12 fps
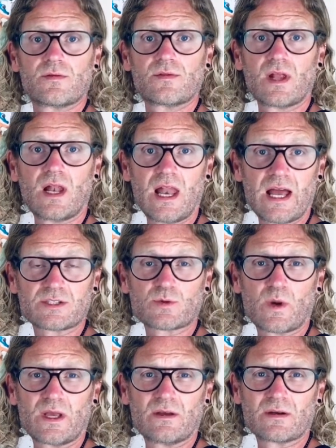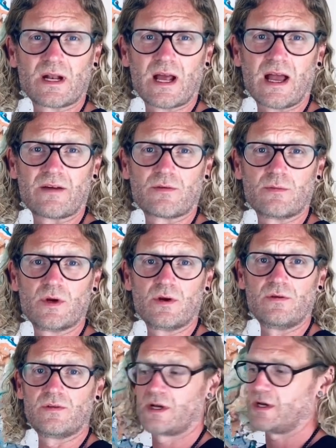the less weight you're going to have
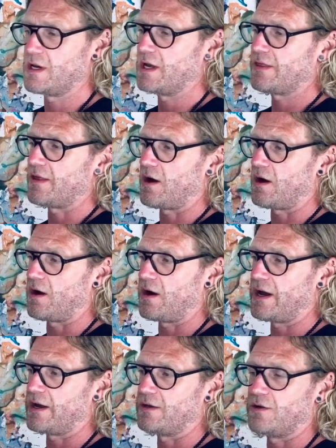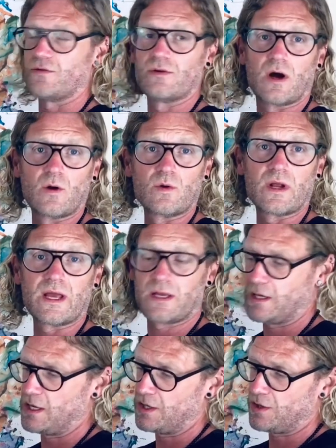removed. The higher you hold it,
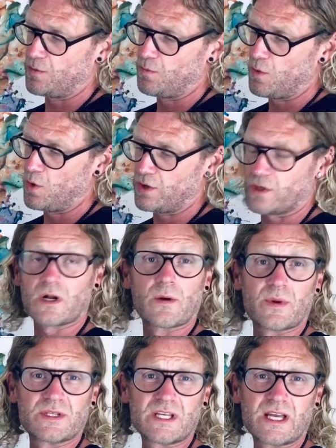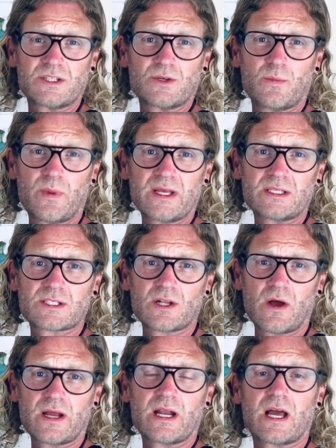the more you're going to protect your
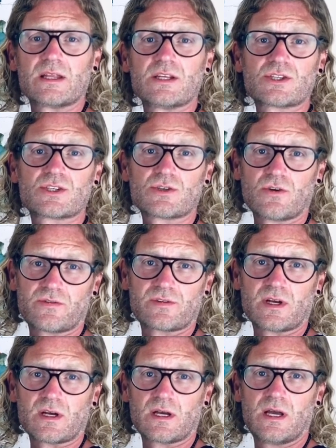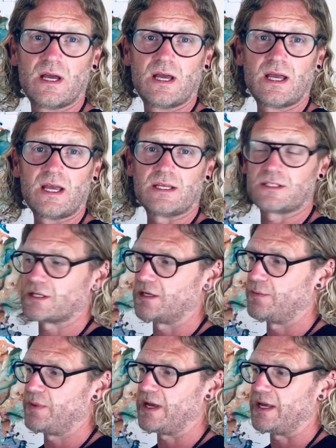baseline and the softer it is going
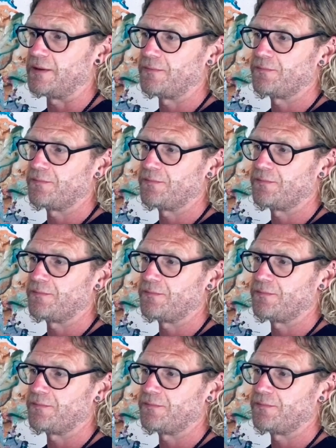to be.